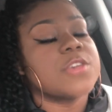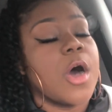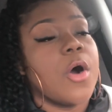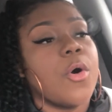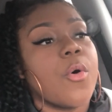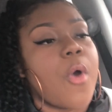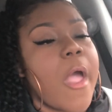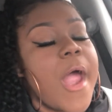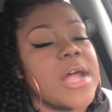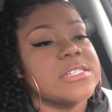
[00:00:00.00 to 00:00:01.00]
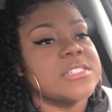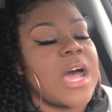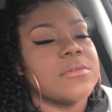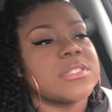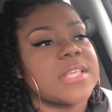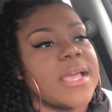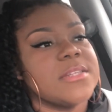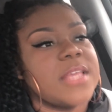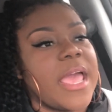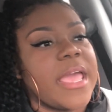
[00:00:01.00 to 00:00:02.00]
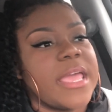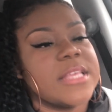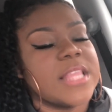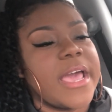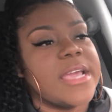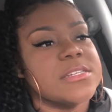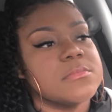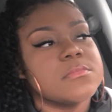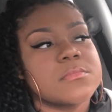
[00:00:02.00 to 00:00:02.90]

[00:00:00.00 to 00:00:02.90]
So I was just like, dang, like,